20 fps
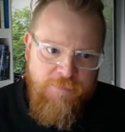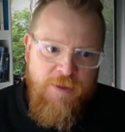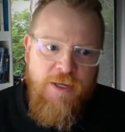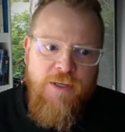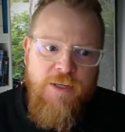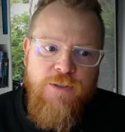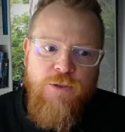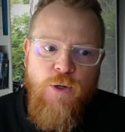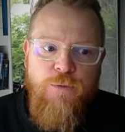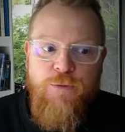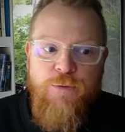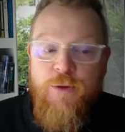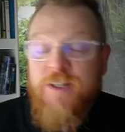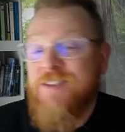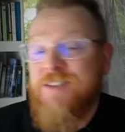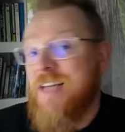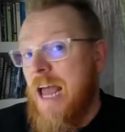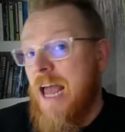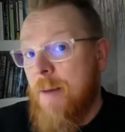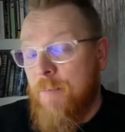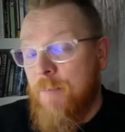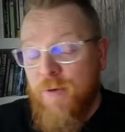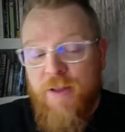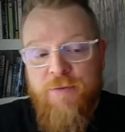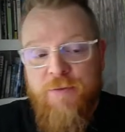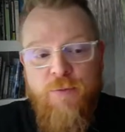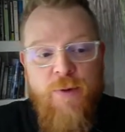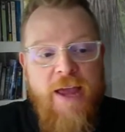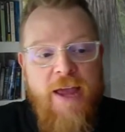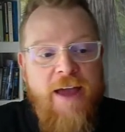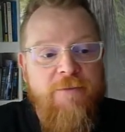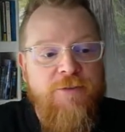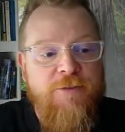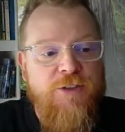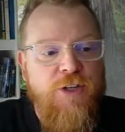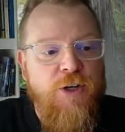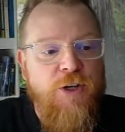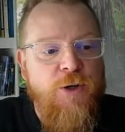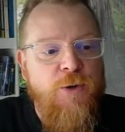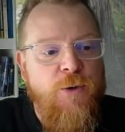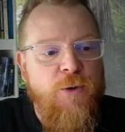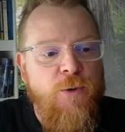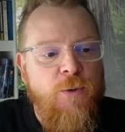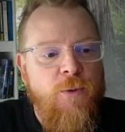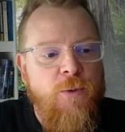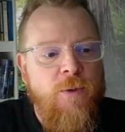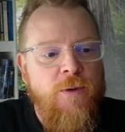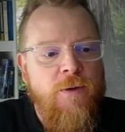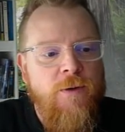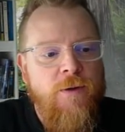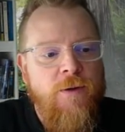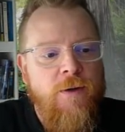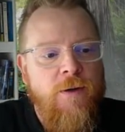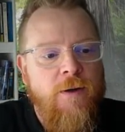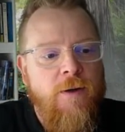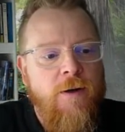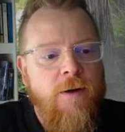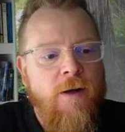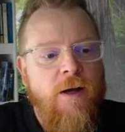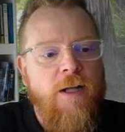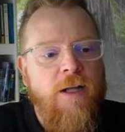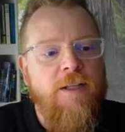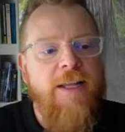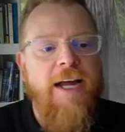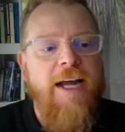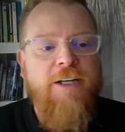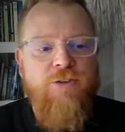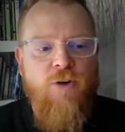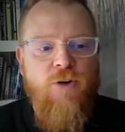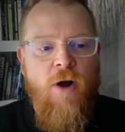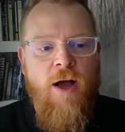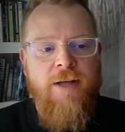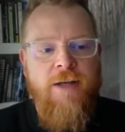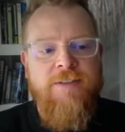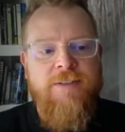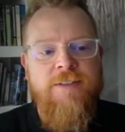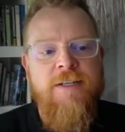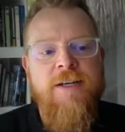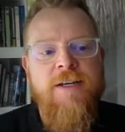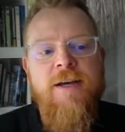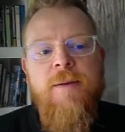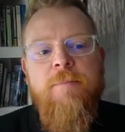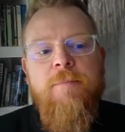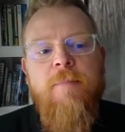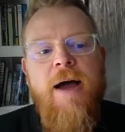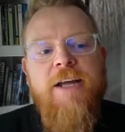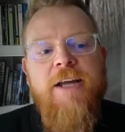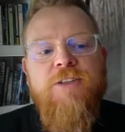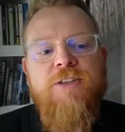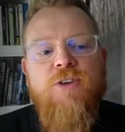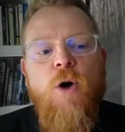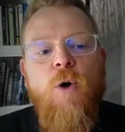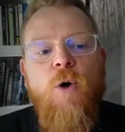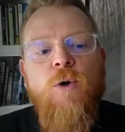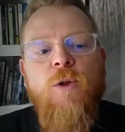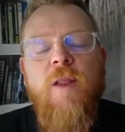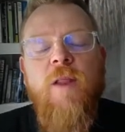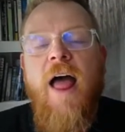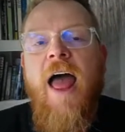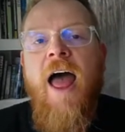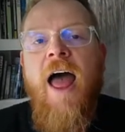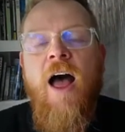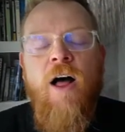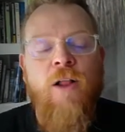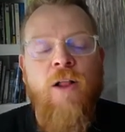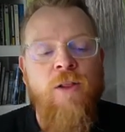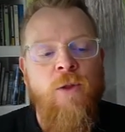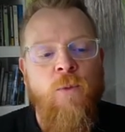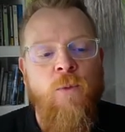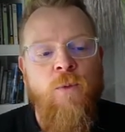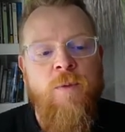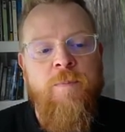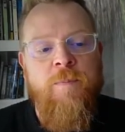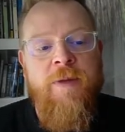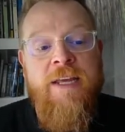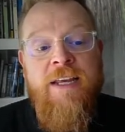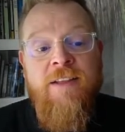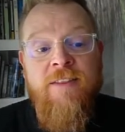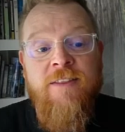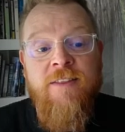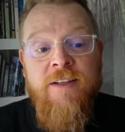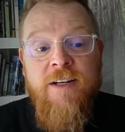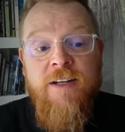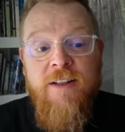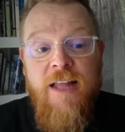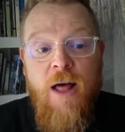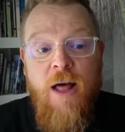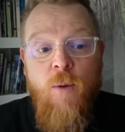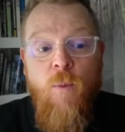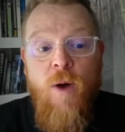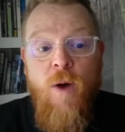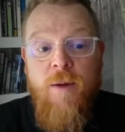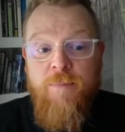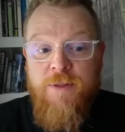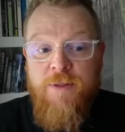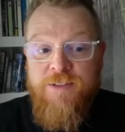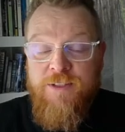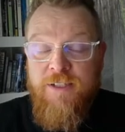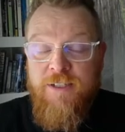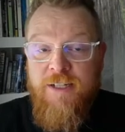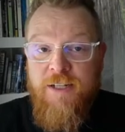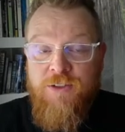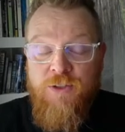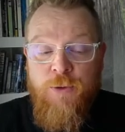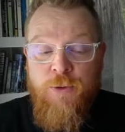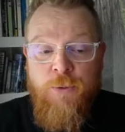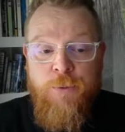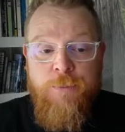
So for example, if we have 2 electrons, my total L would be little l1 plus little l2,